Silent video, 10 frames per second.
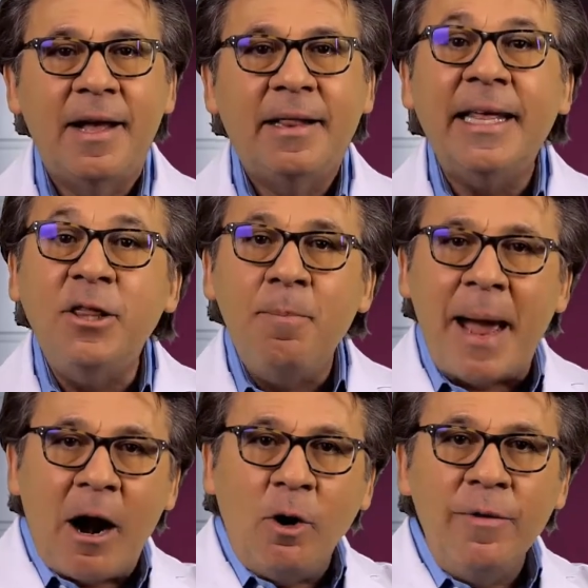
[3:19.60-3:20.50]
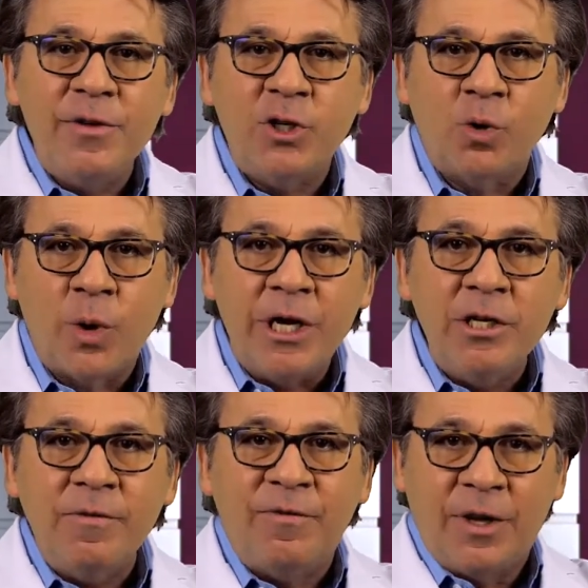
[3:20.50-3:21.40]
Let the barrel of the
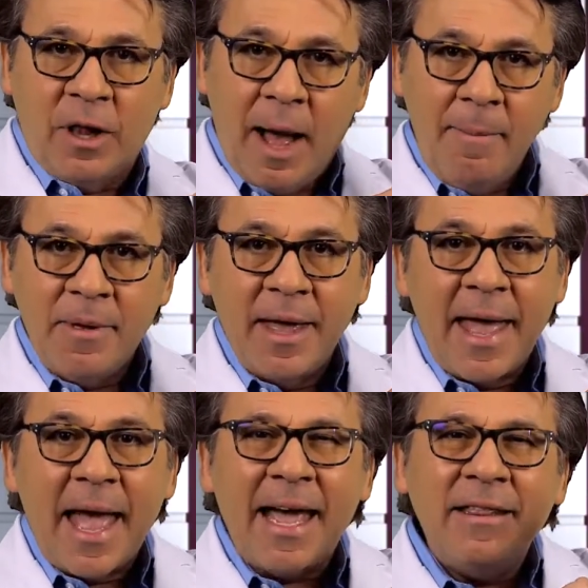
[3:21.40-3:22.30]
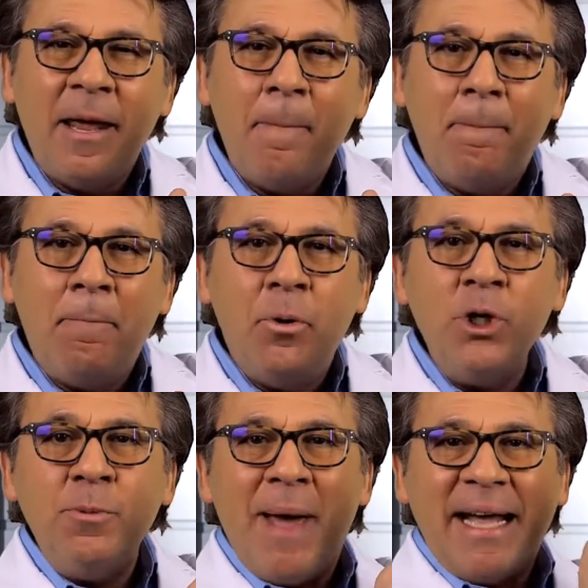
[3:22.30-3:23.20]
syringe fill up, and then
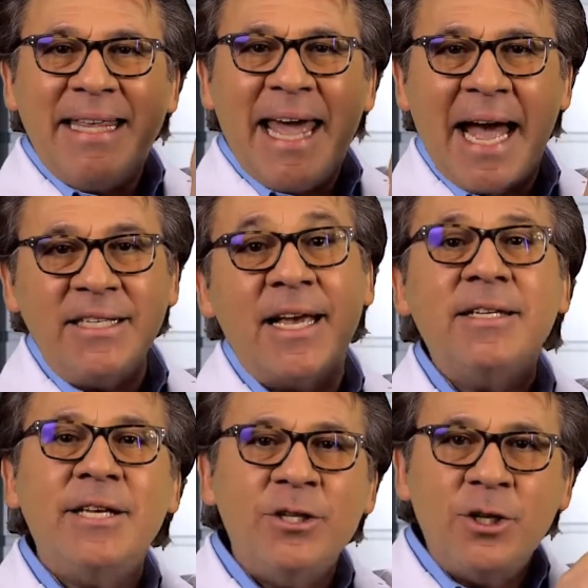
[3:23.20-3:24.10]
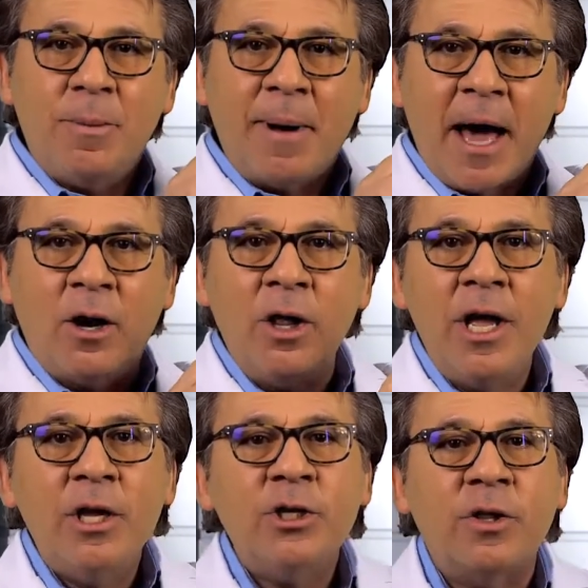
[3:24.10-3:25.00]
push back the excess into the bottle
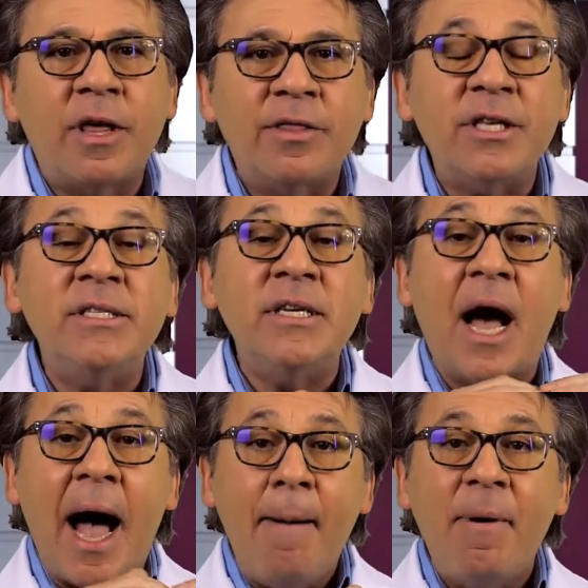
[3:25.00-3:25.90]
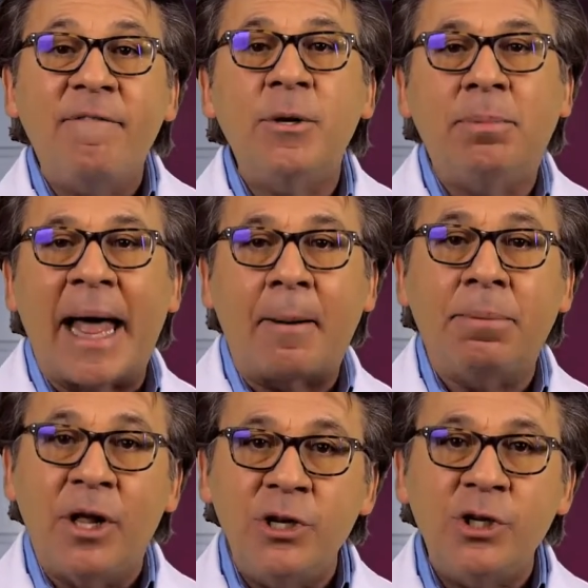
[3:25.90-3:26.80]
so that the top of the black
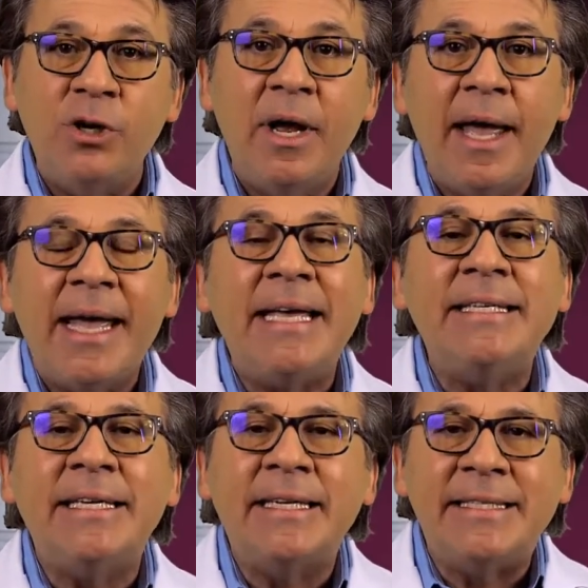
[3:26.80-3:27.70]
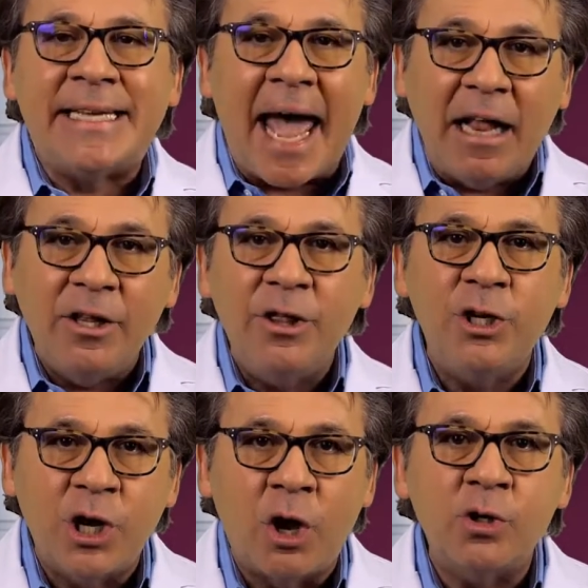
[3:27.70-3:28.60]
plunger is exactly the
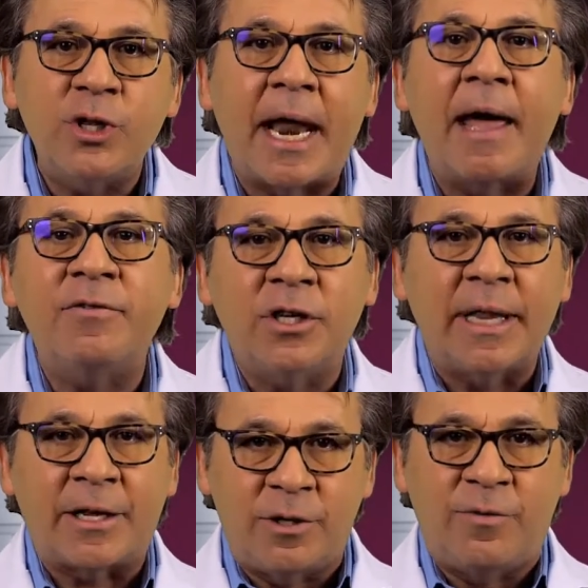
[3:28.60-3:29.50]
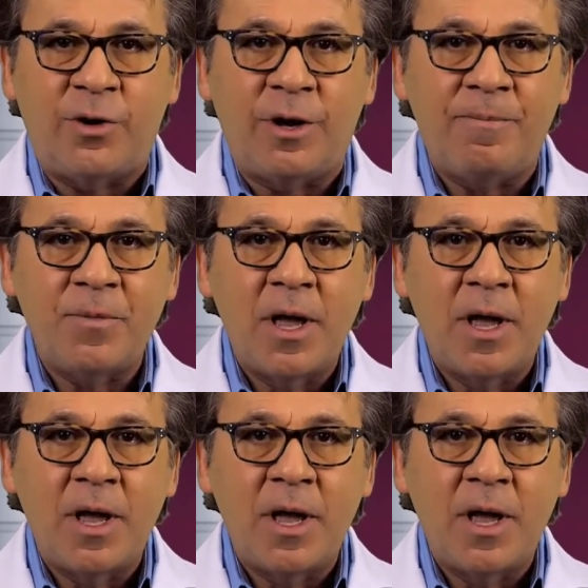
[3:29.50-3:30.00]
dose that I have selected for you.